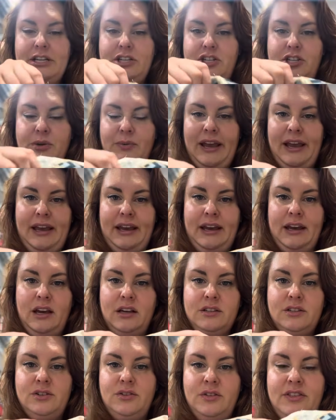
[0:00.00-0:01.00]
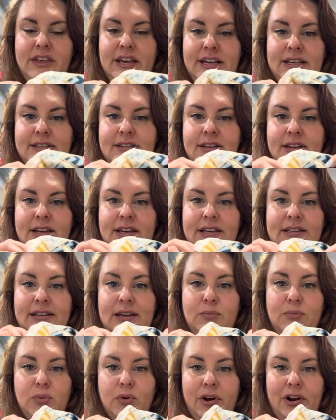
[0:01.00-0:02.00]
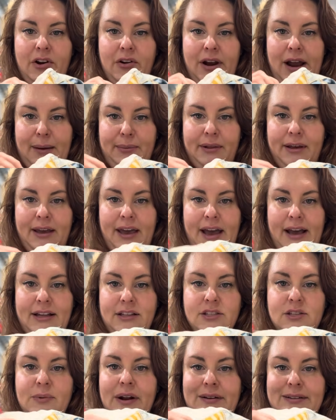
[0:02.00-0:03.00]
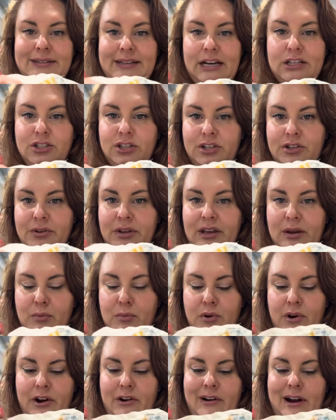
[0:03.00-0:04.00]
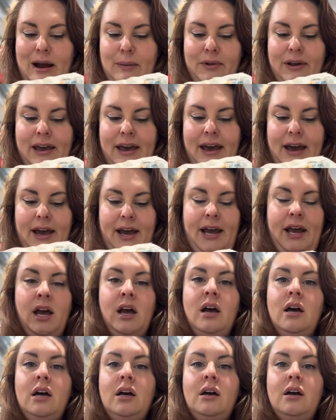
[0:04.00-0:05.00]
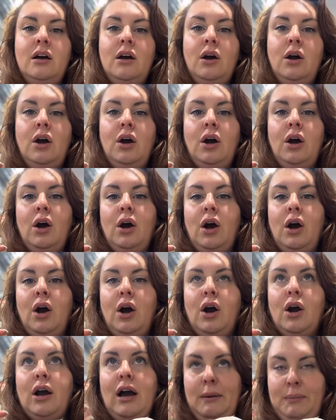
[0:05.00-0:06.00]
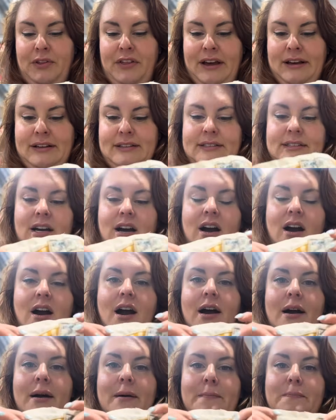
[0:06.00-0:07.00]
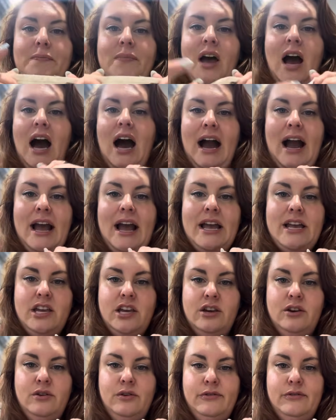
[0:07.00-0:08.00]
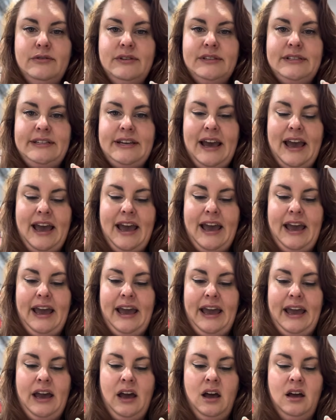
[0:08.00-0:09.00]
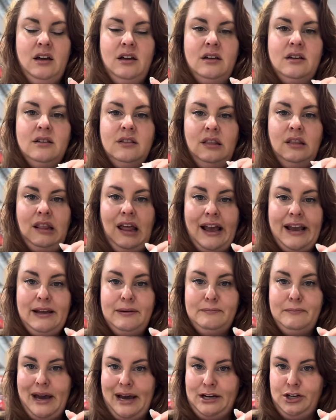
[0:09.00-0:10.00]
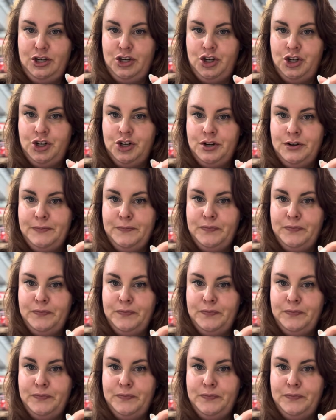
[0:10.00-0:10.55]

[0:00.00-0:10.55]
doing, so this is embroidery applique, and so when I was actually doing the embroidery applique, couple things. I used a light mesh